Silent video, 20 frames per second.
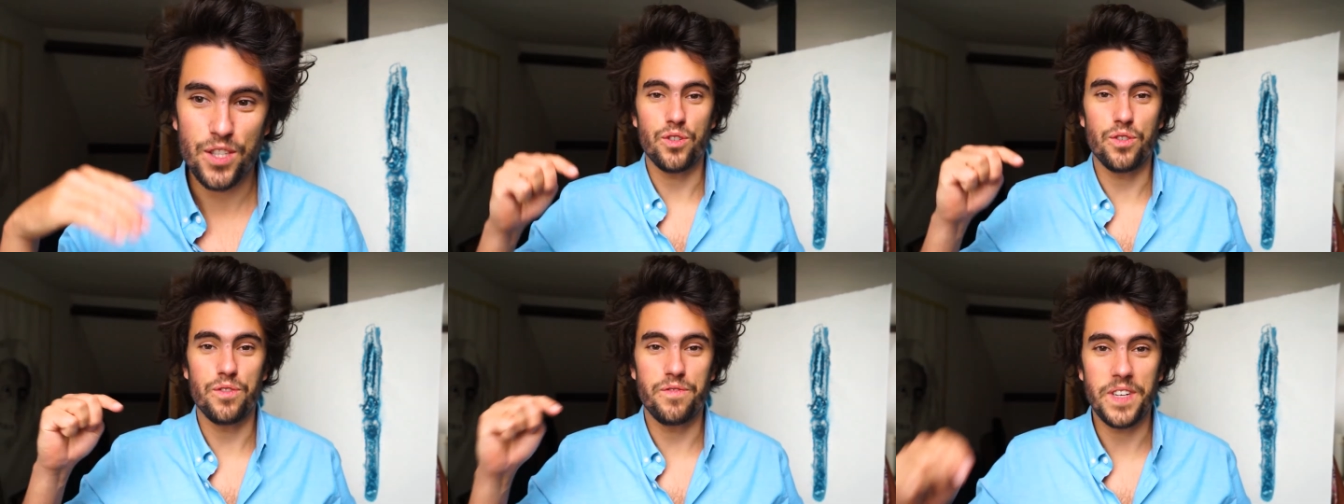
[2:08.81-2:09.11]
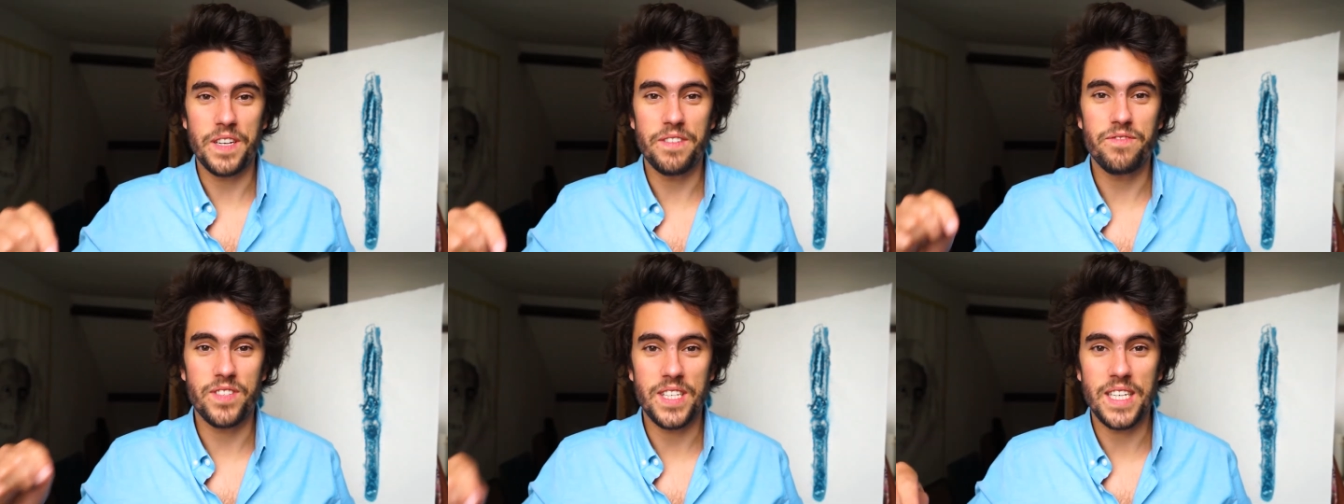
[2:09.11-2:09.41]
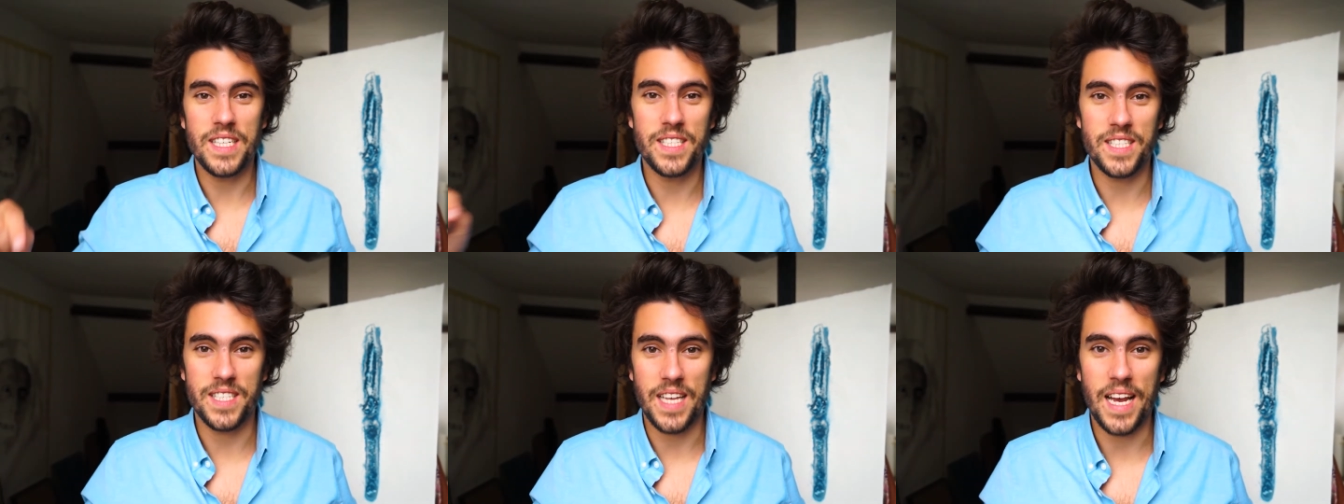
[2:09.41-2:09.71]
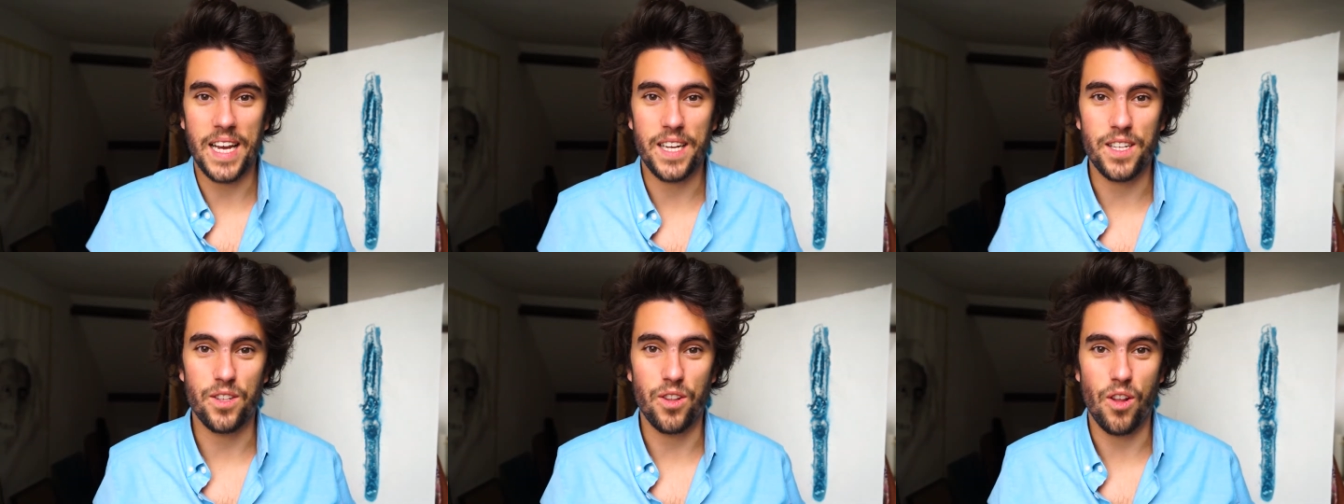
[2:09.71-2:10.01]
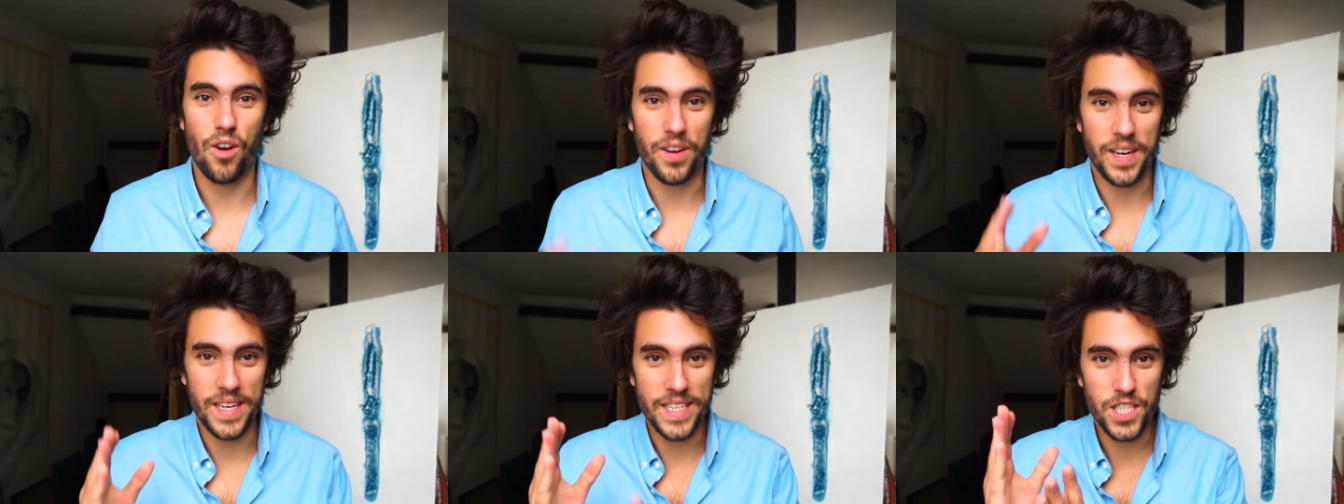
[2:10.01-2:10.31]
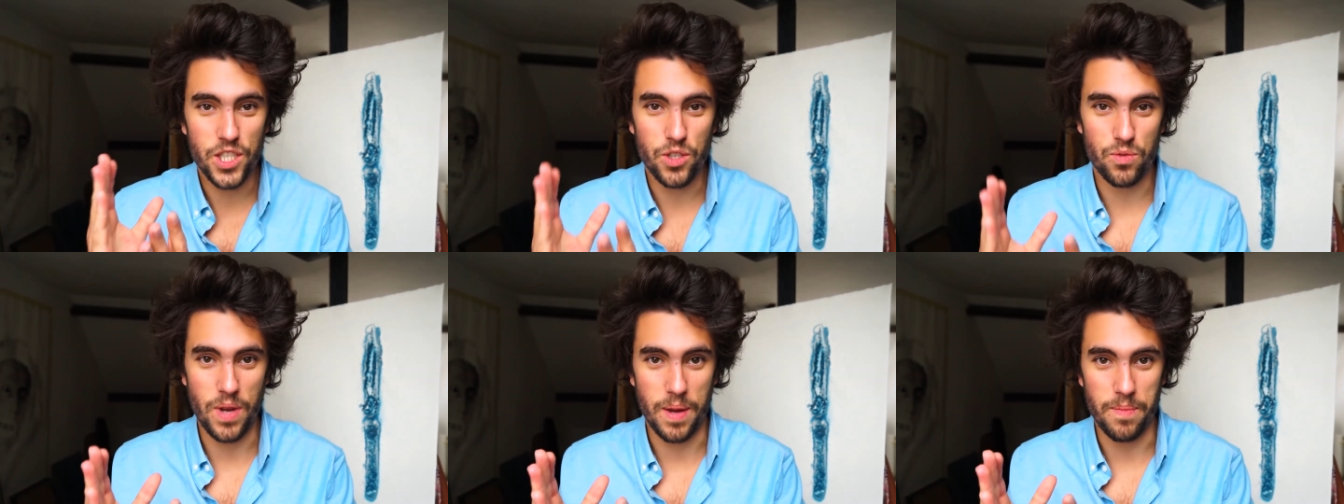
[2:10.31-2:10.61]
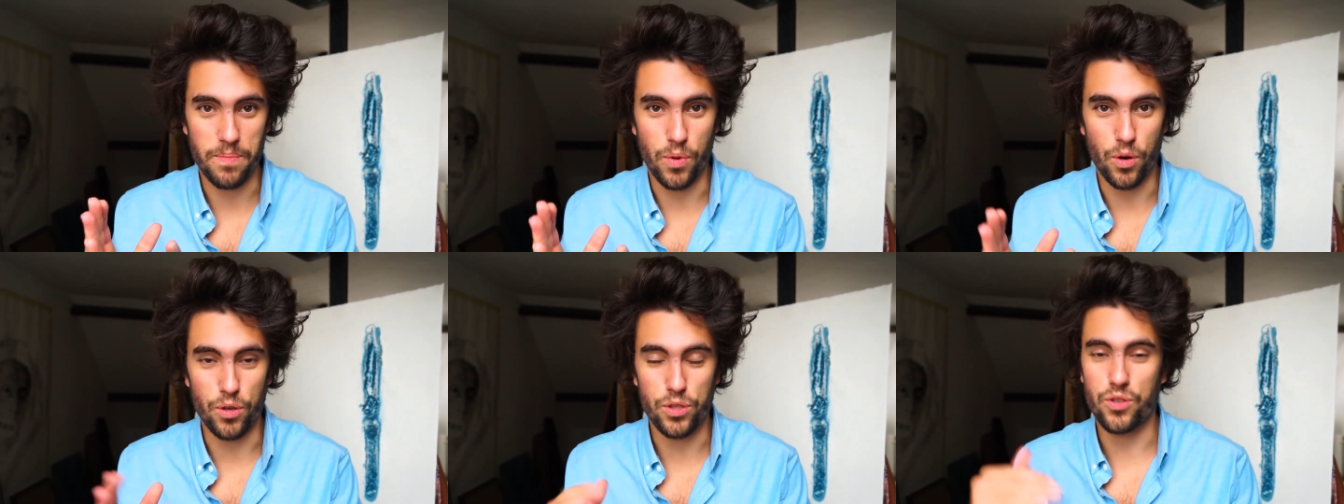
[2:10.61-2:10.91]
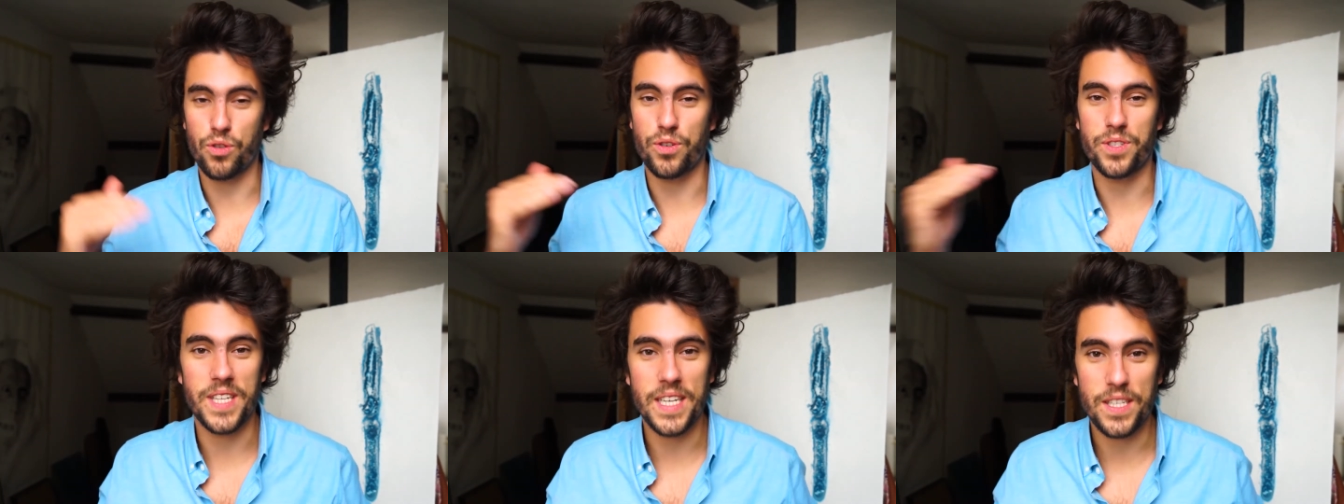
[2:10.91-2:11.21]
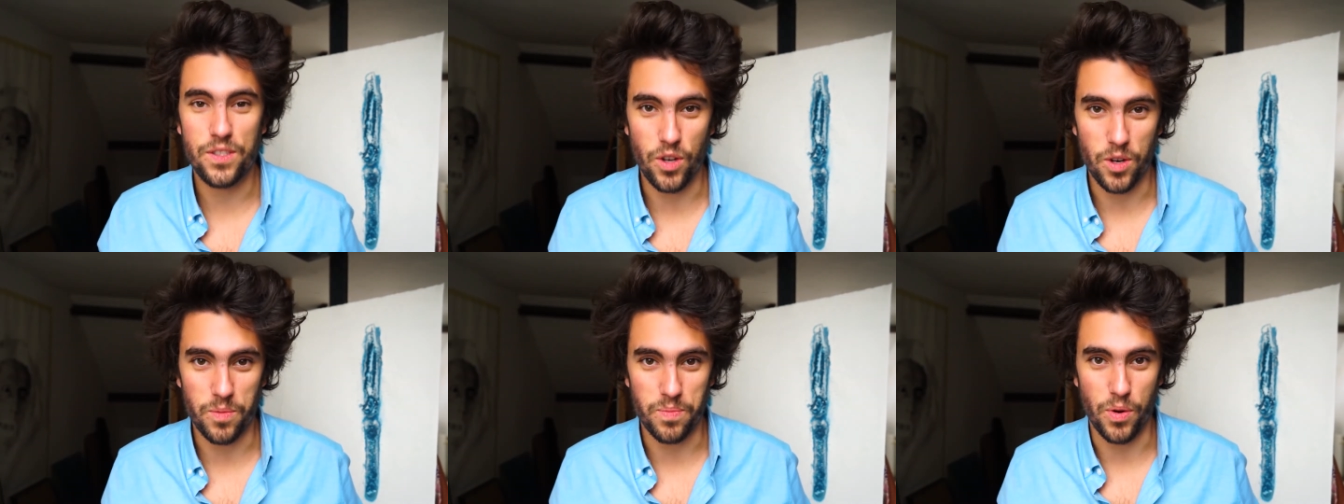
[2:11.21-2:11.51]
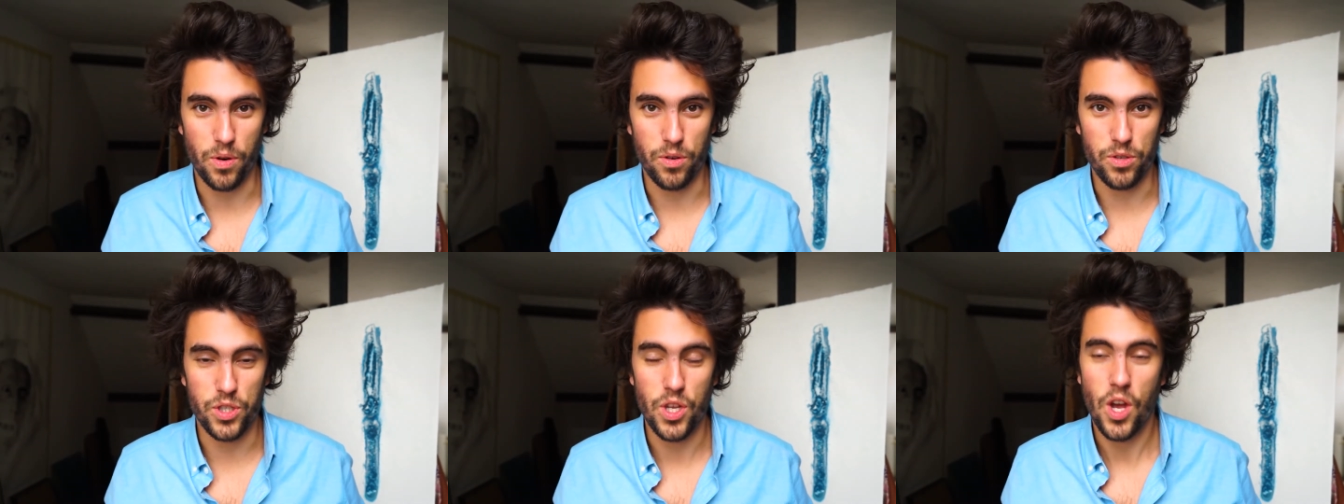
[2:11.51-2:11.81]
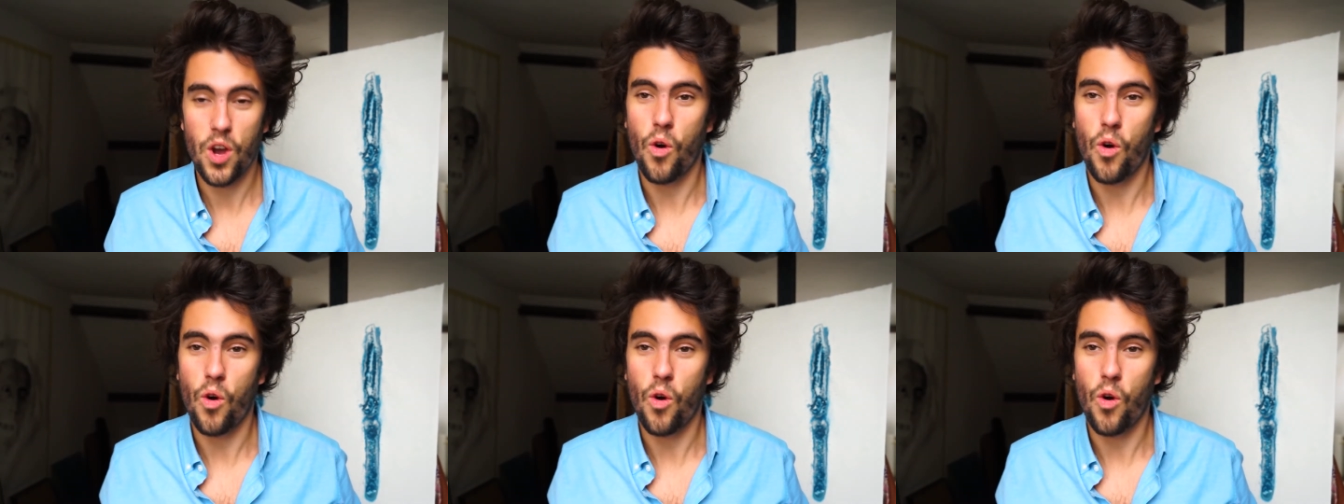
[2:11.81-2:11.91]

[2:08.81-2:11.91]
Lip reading: to 15 second long Instagram posts or TikTok posts.